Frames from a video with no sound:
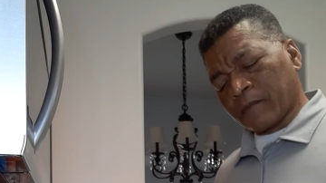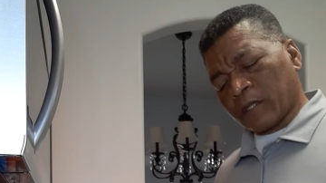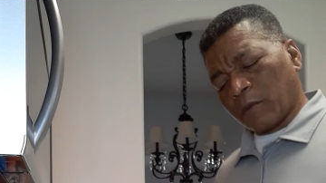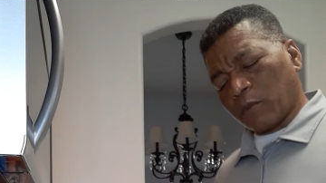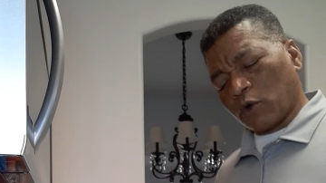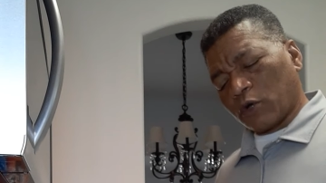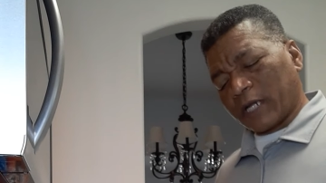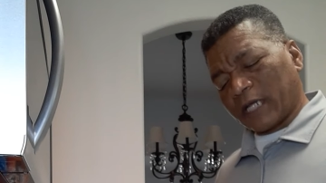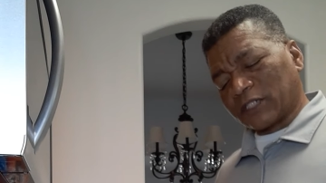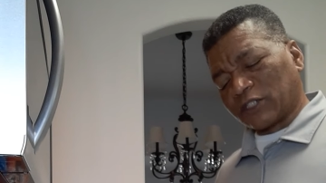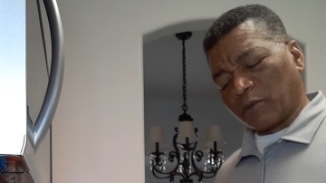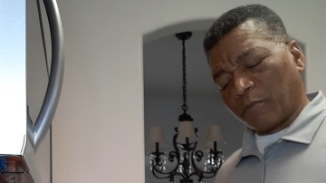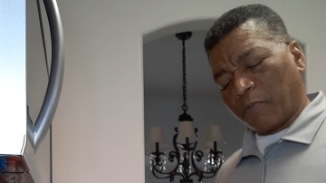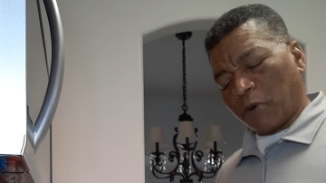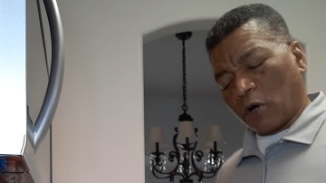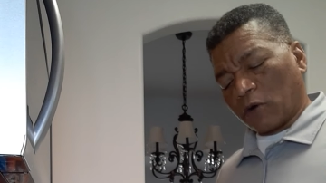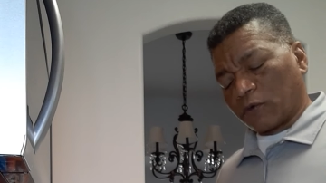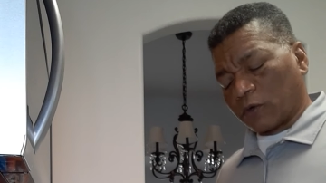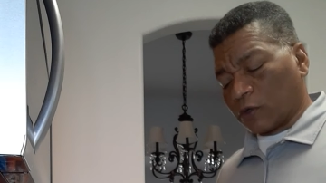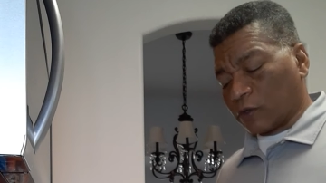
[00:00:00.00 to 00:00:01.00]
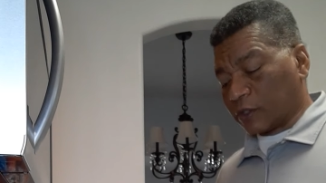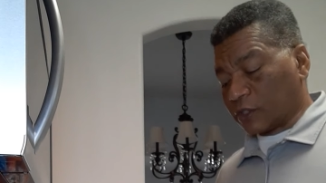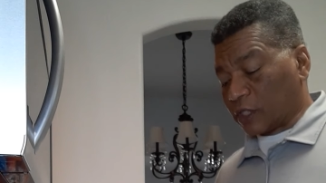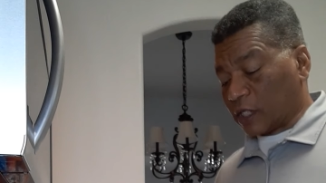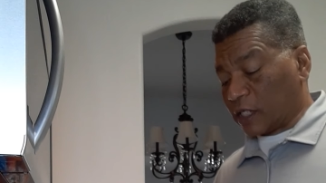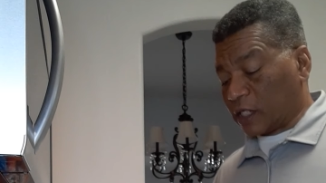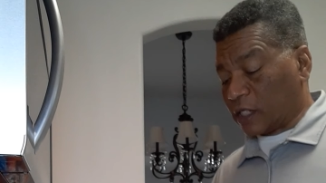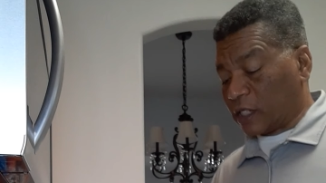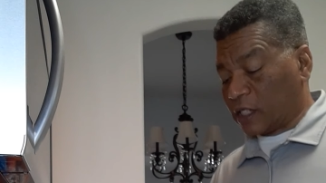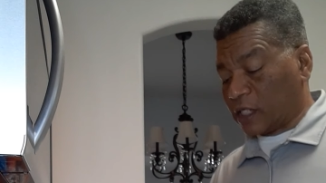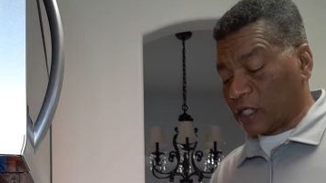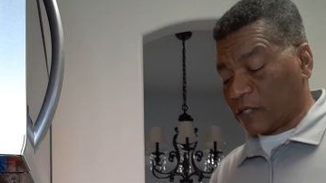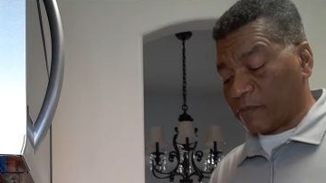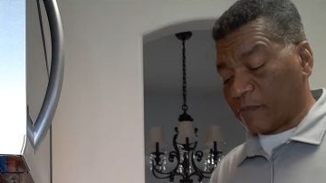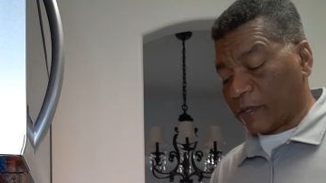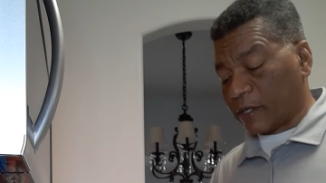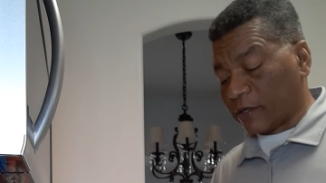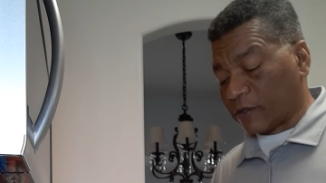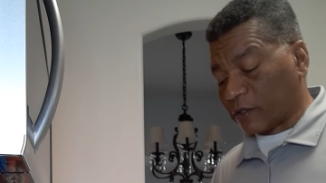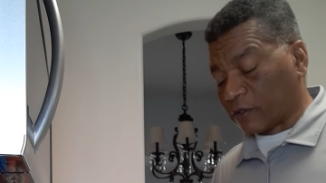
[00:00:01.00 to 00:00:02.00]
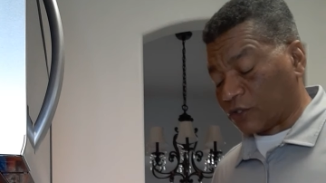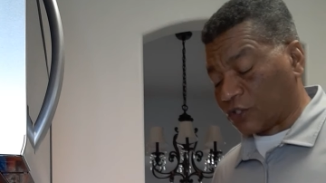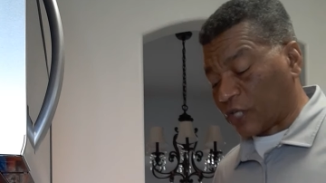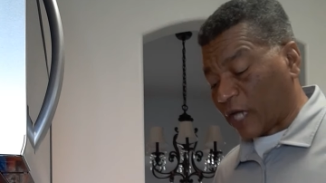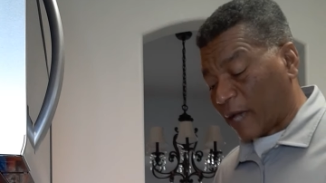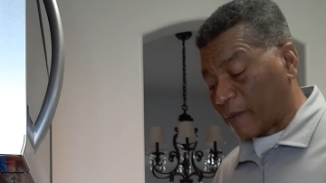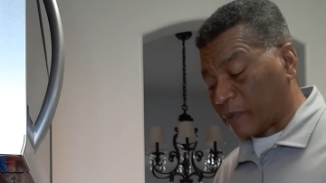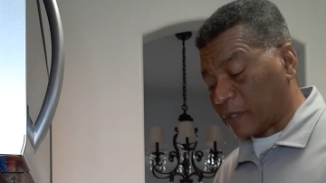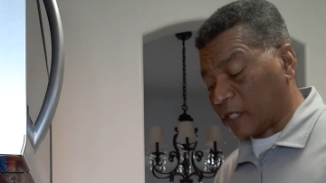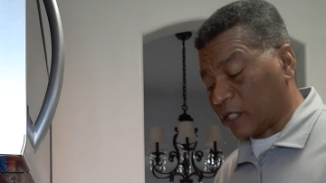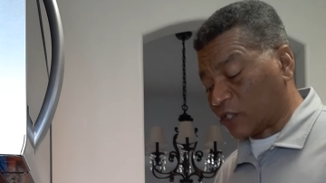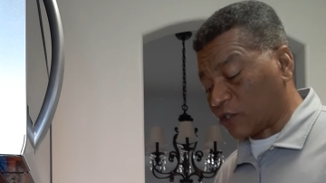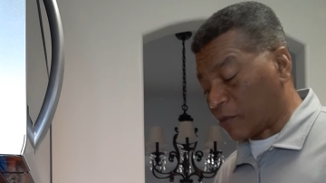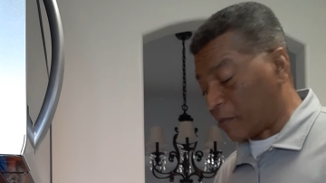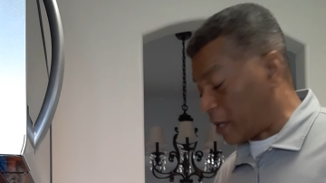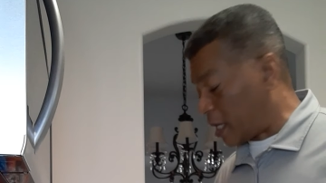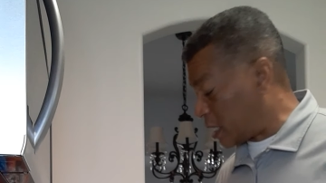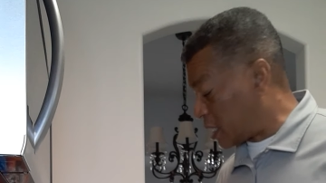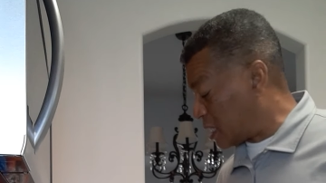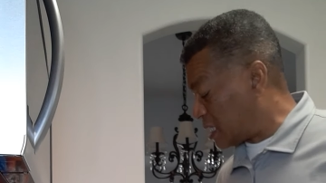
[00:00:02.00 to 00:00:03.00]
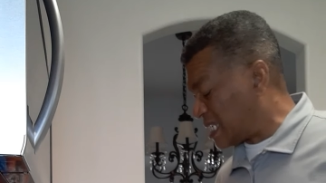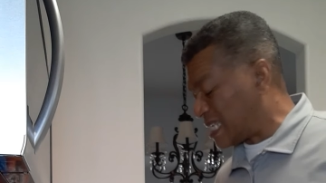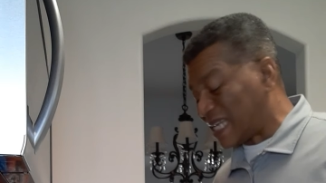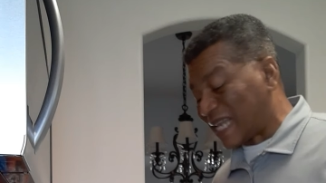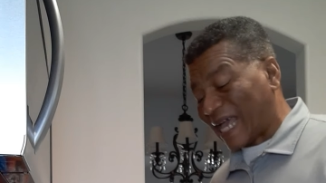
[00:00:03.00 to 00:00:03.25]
Boy, that Sapporo is a good beer those Japanese are making.